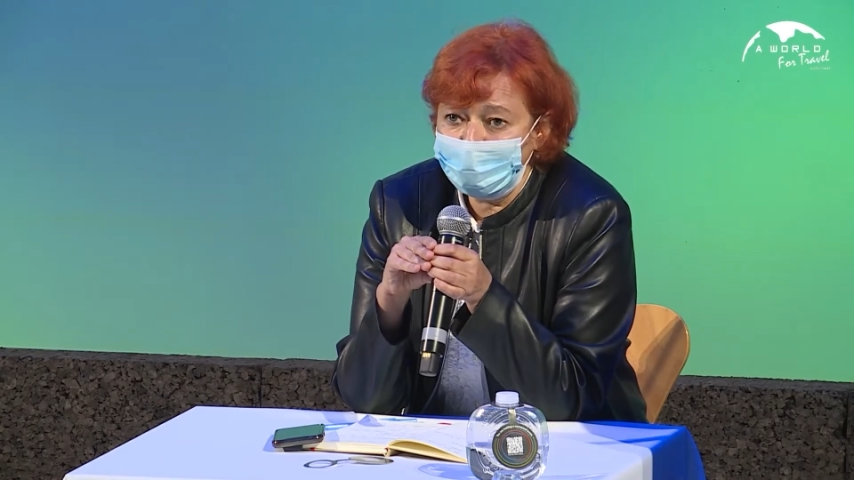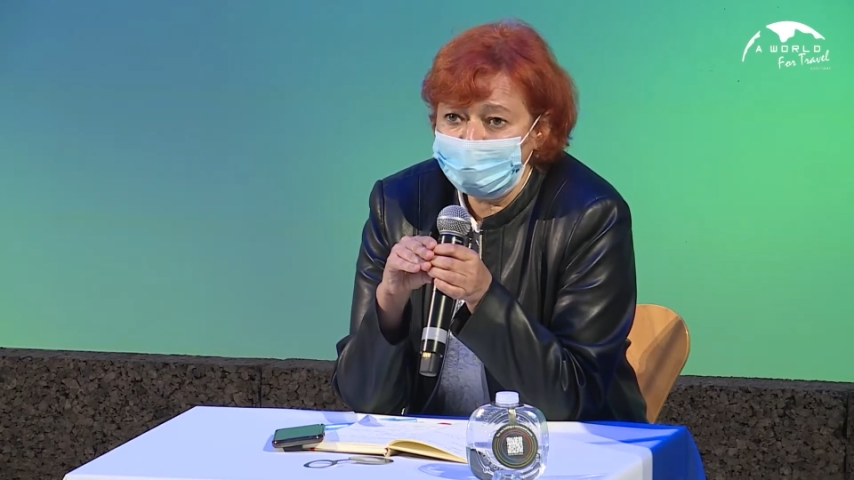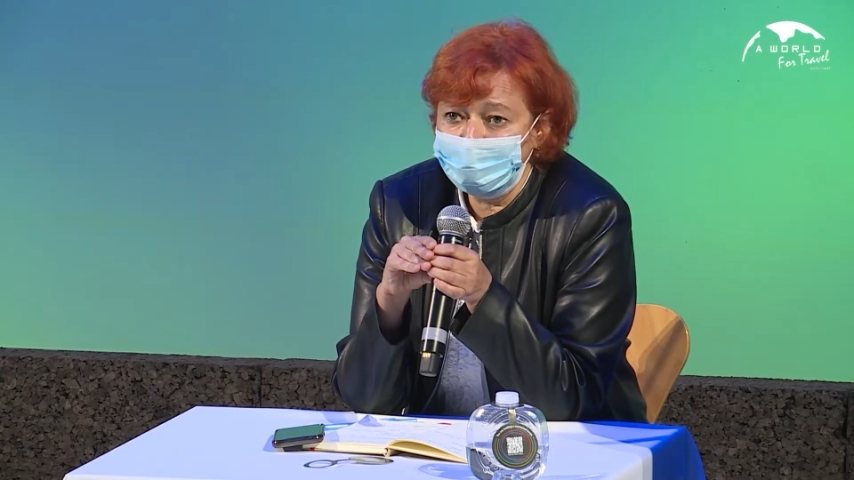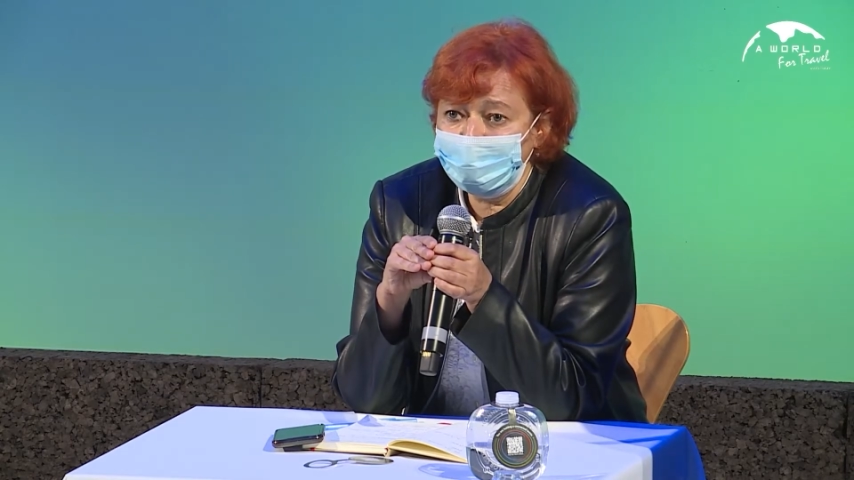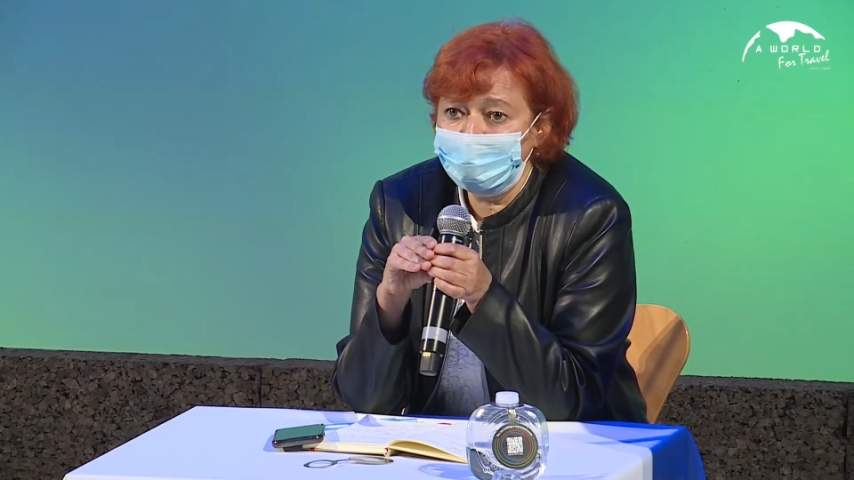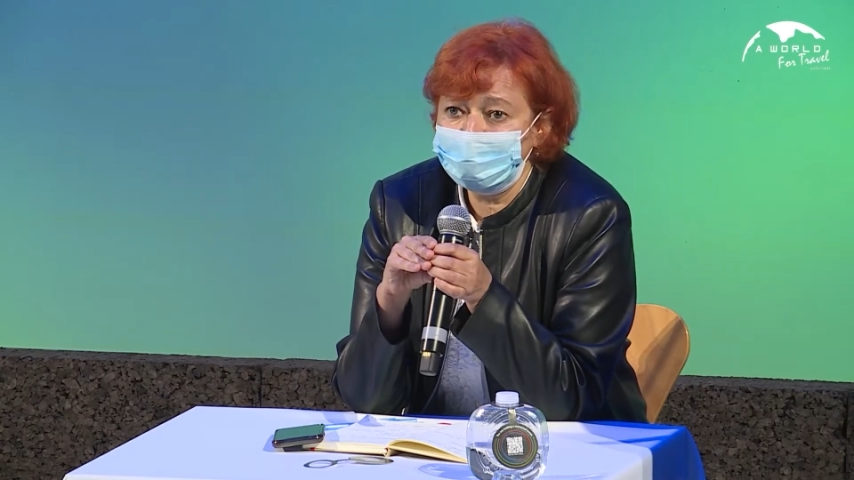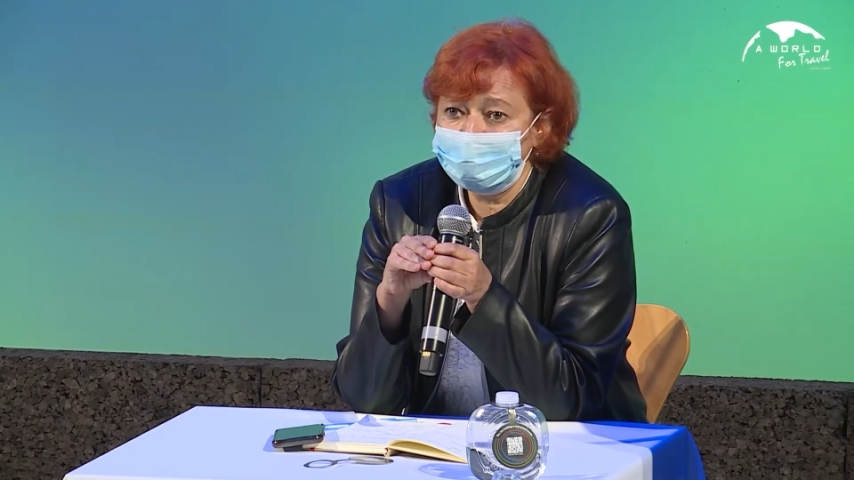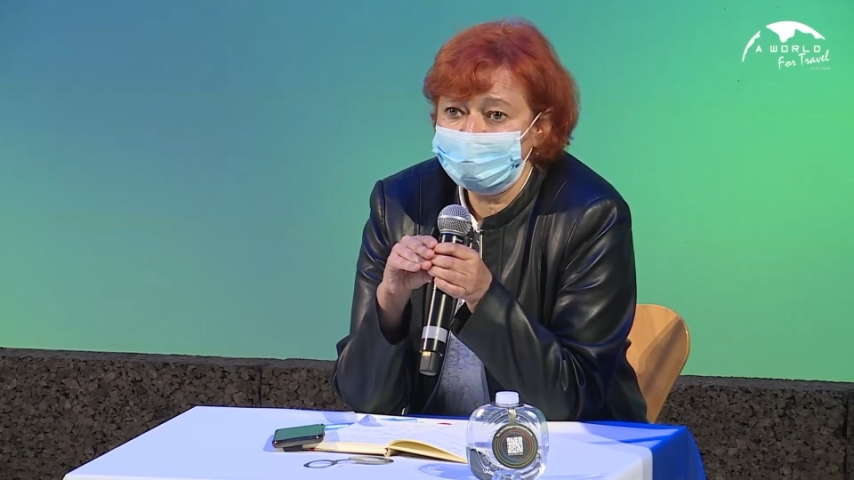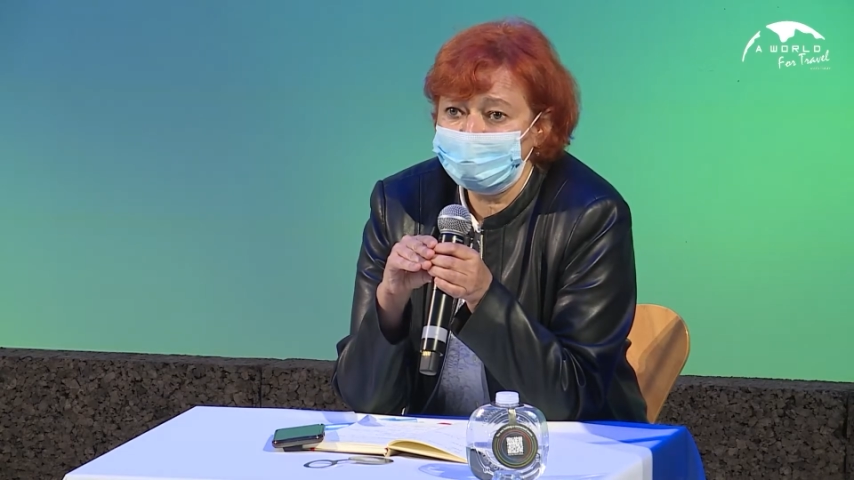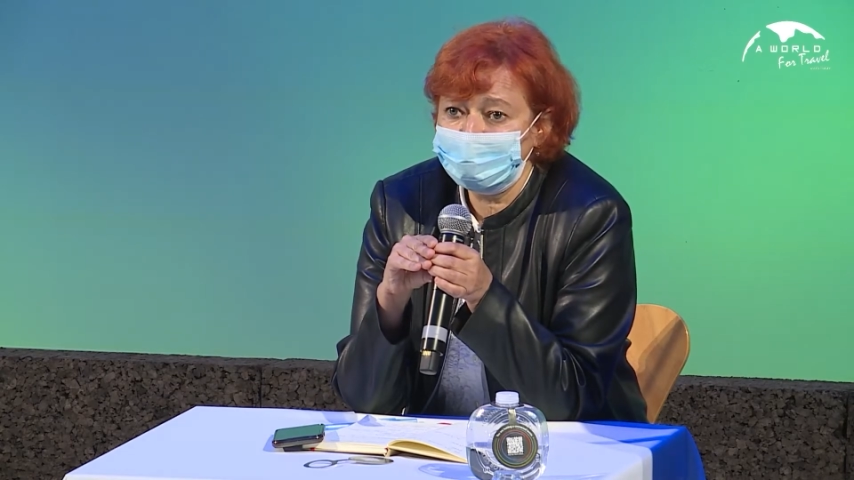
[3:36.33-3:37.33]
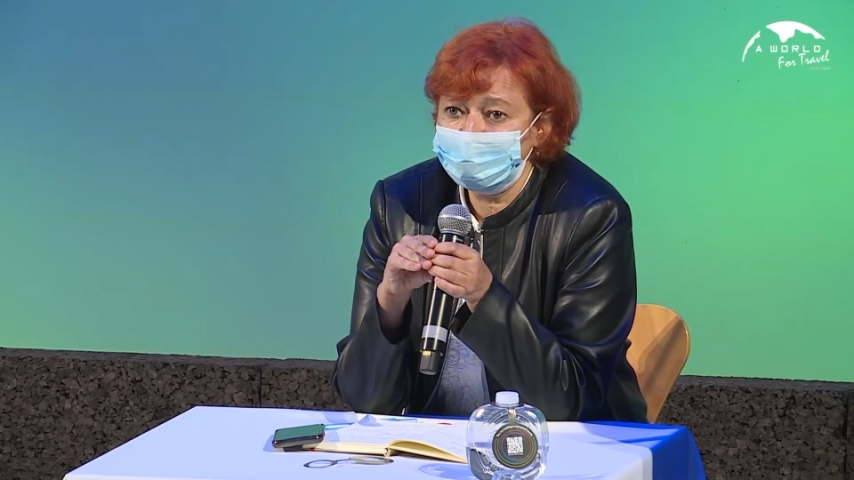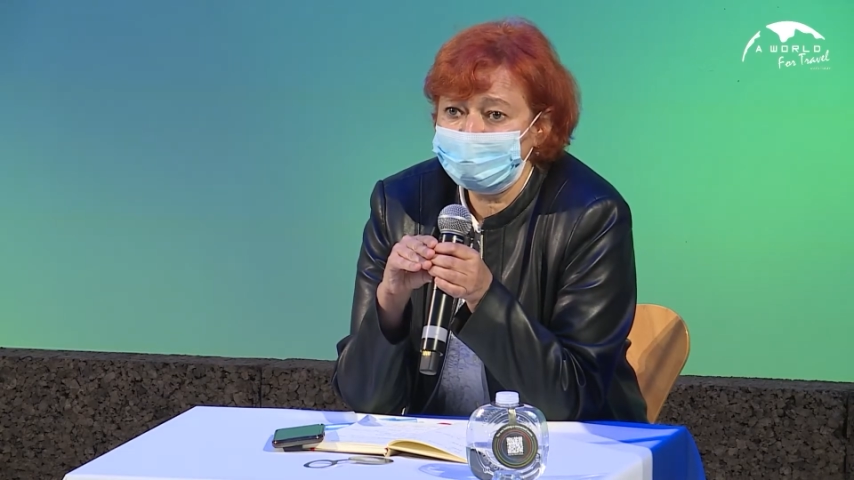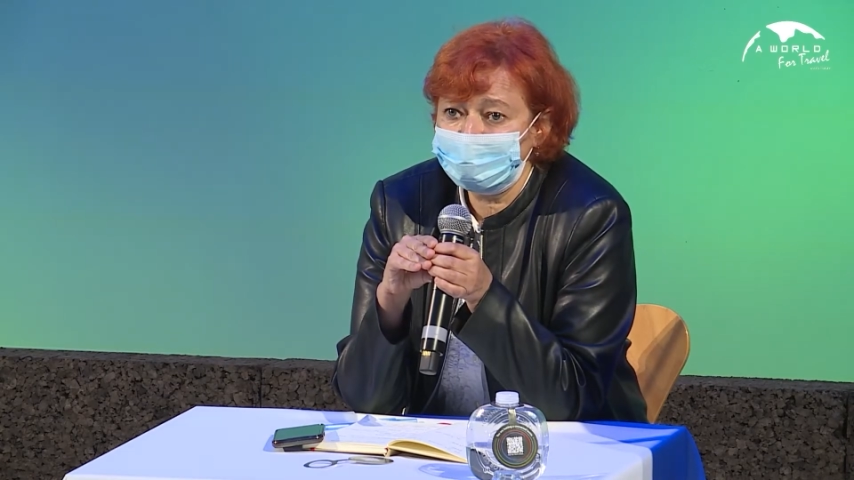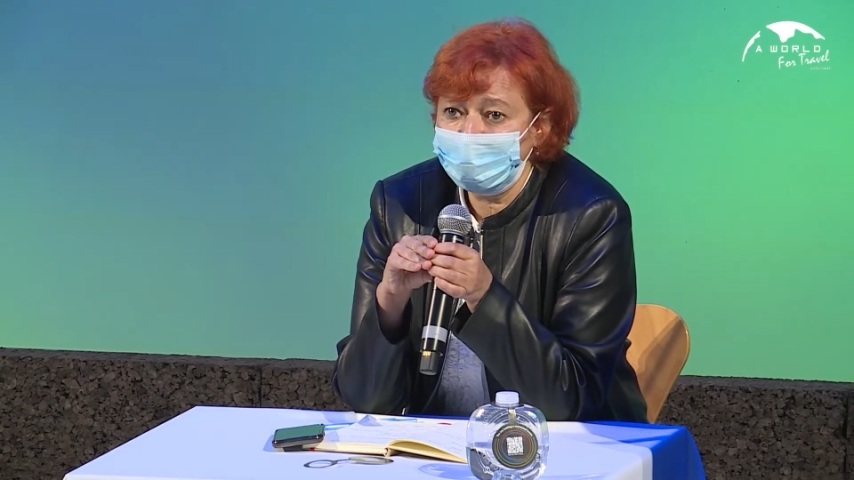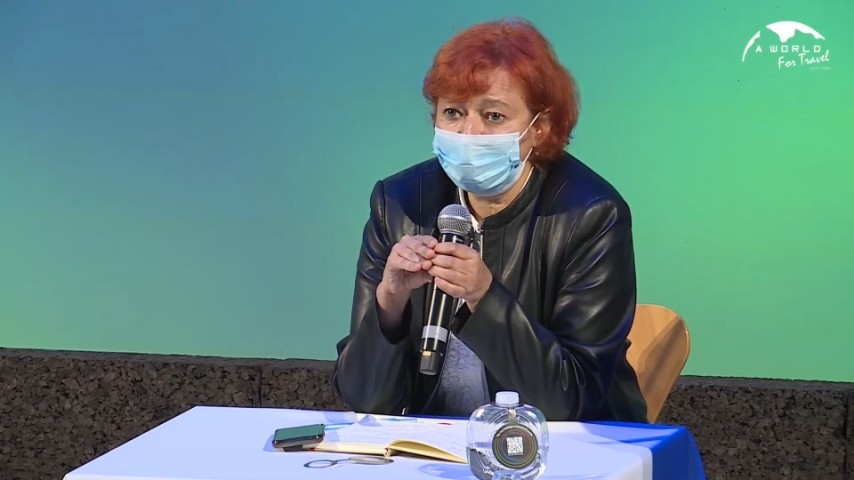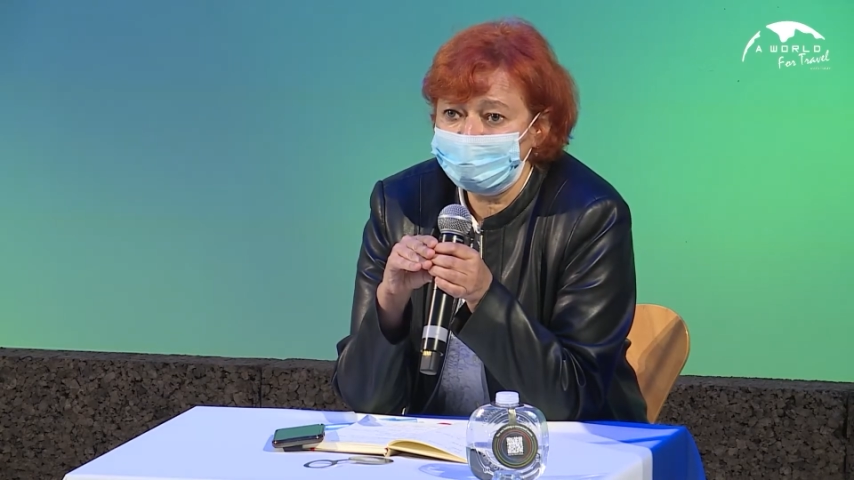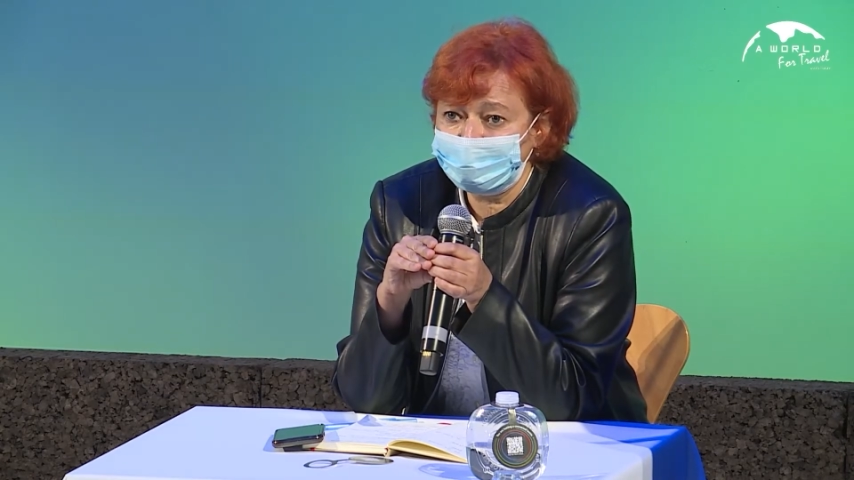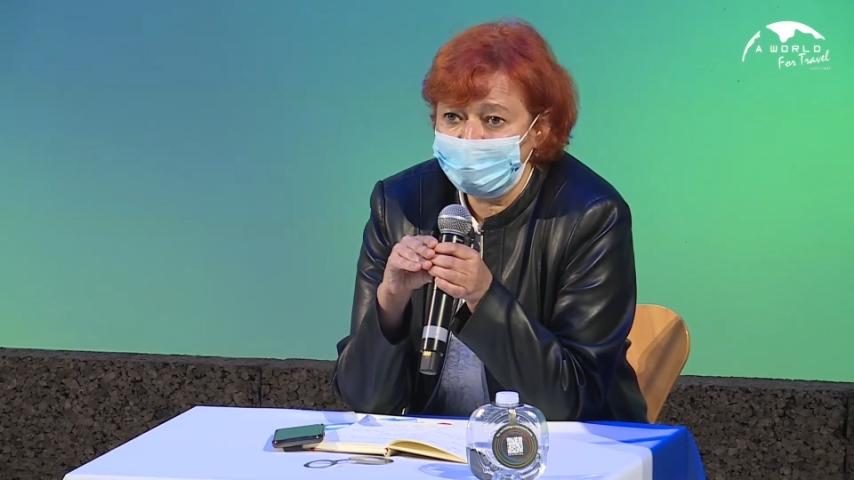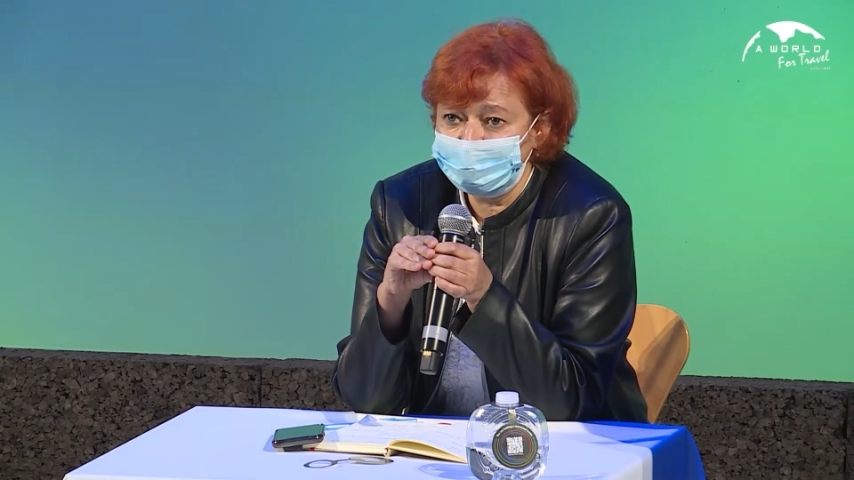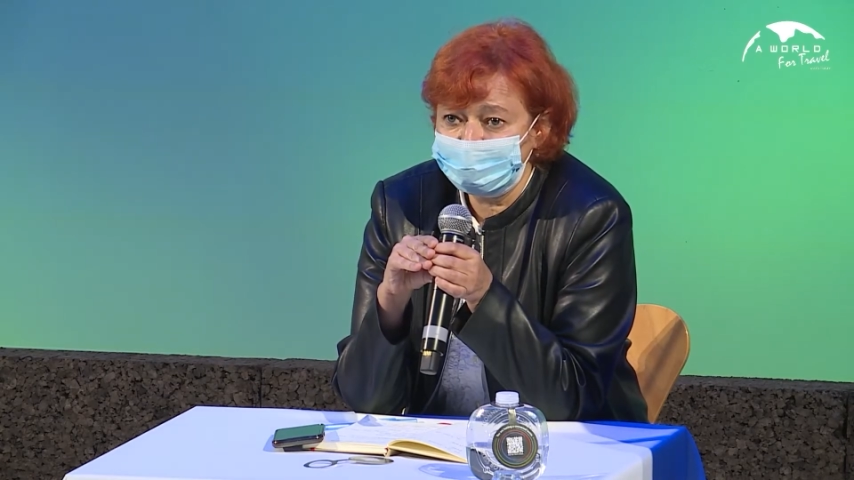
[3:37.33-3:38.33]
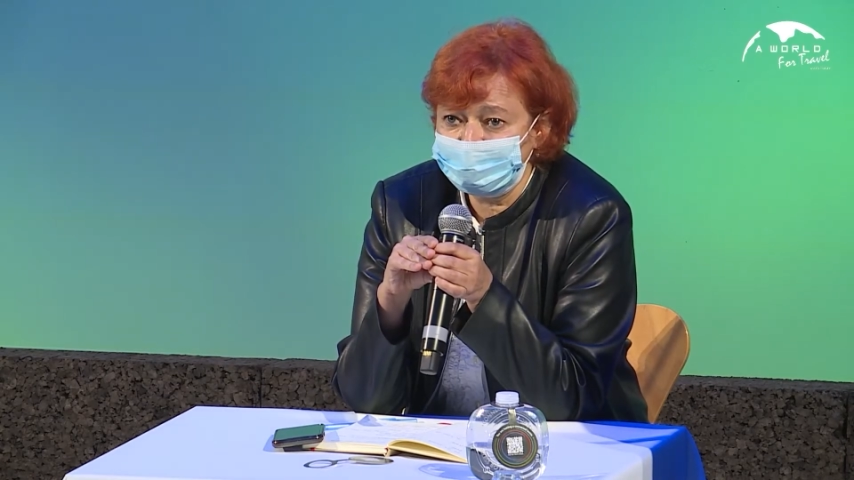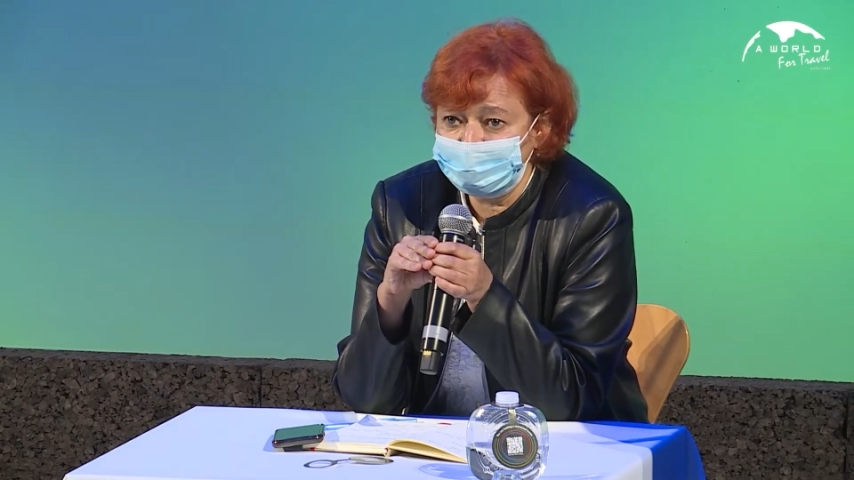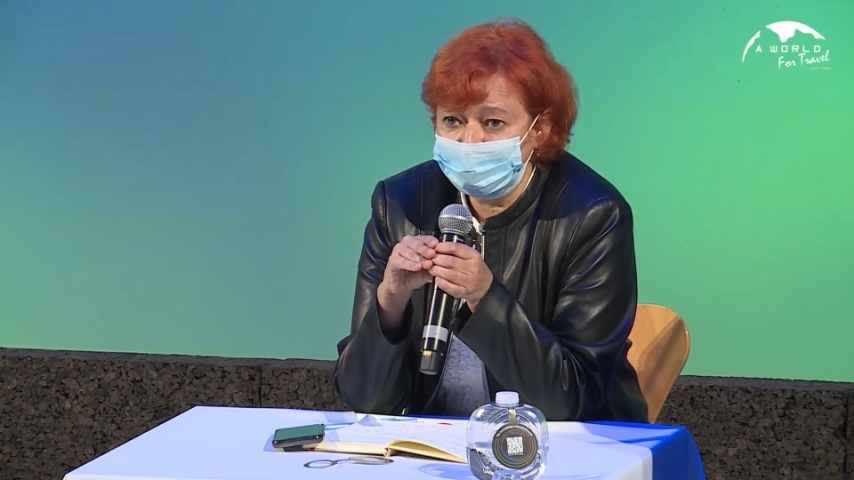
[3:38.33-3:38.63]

and help the country